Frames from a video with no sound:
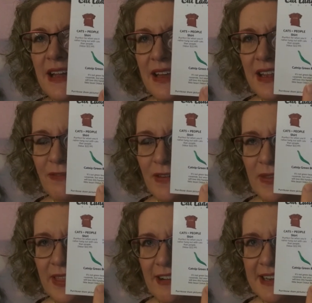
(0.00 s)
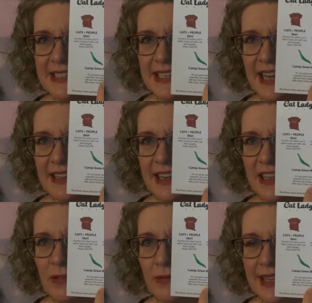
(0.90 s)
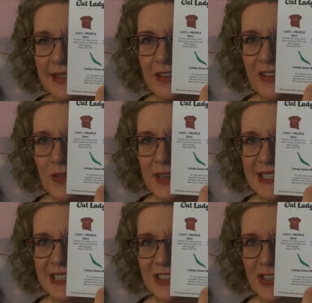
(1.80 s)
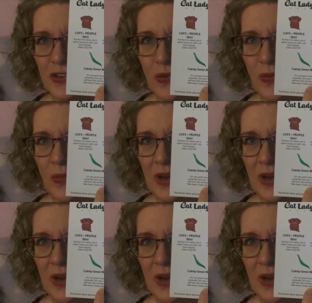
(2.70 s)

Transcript: and then if you are the crazy cat lady, you will get the two additional